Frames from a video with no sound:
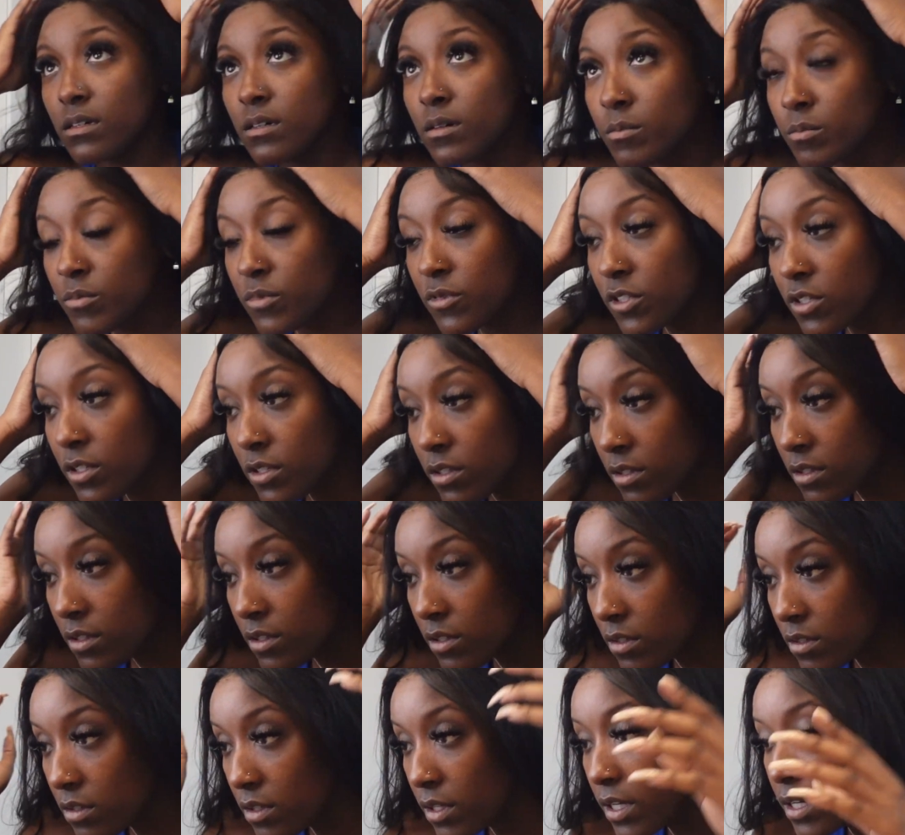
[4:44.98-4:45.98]
I'm still a
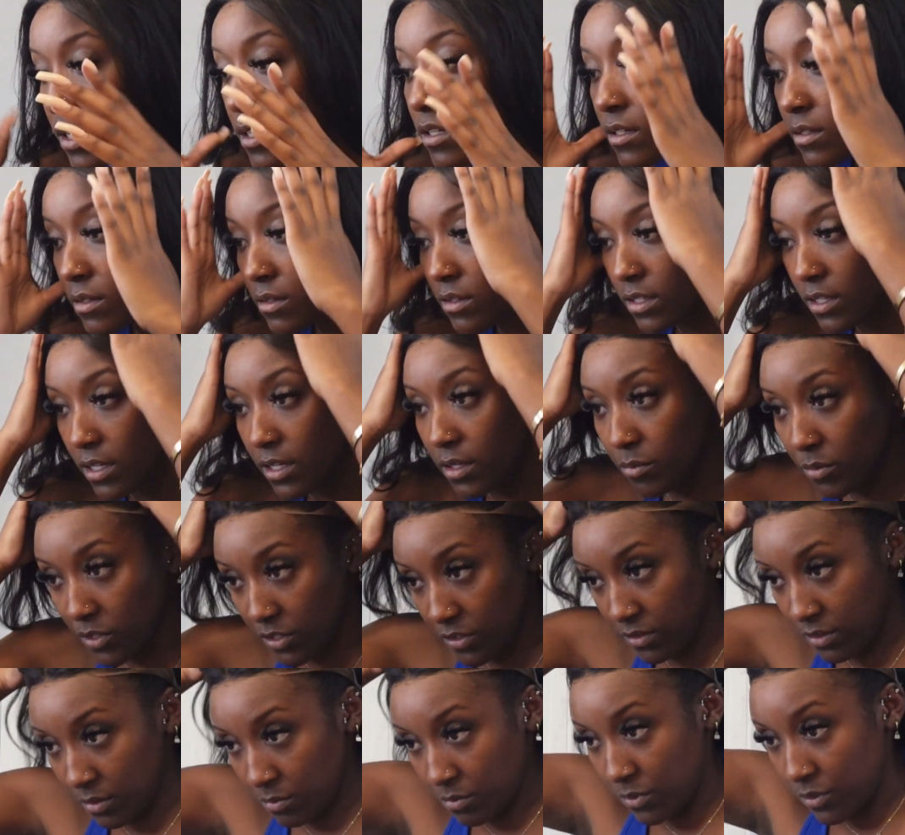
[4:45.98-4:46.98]
little like that. I
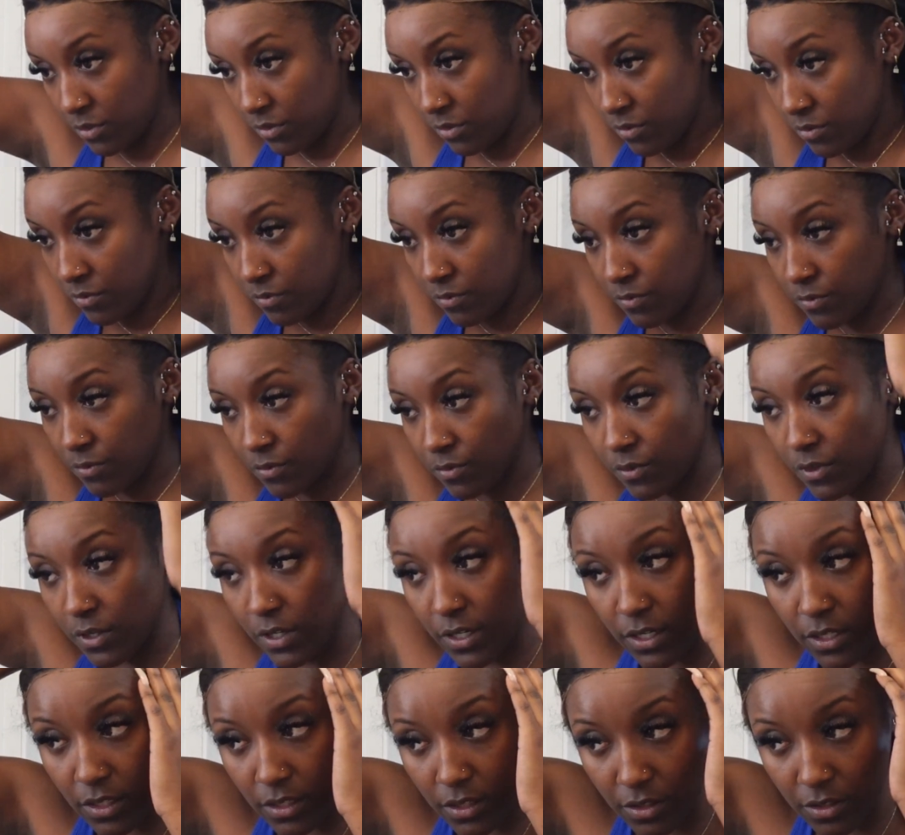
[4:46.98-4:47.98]
messed up the
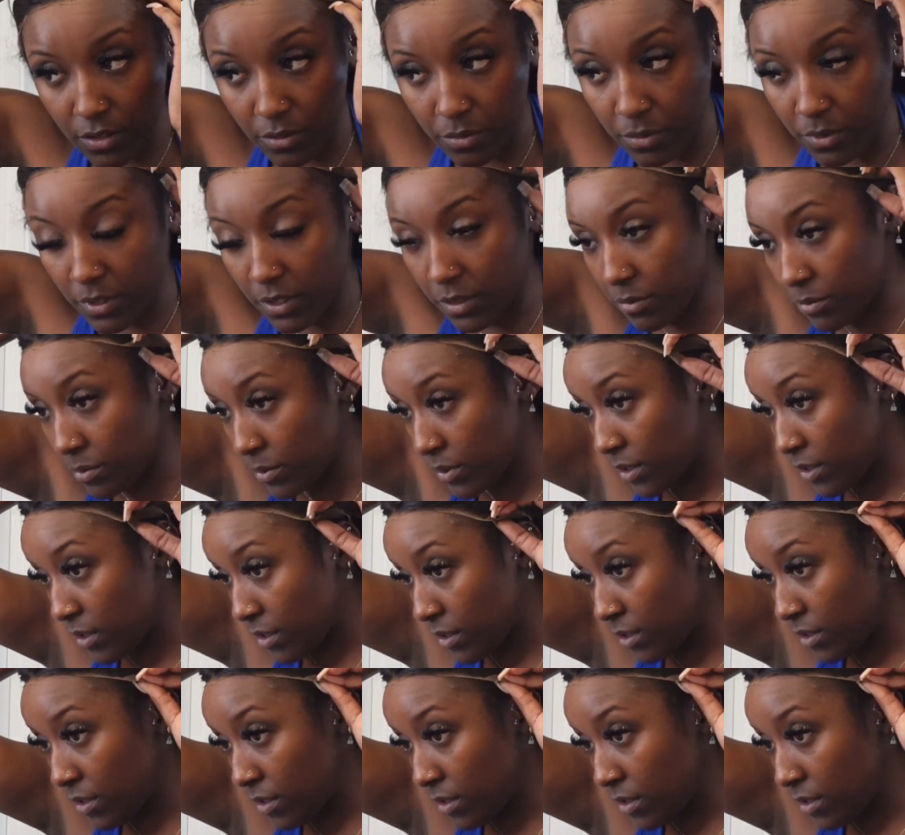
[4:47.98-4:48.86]
front a little bit, but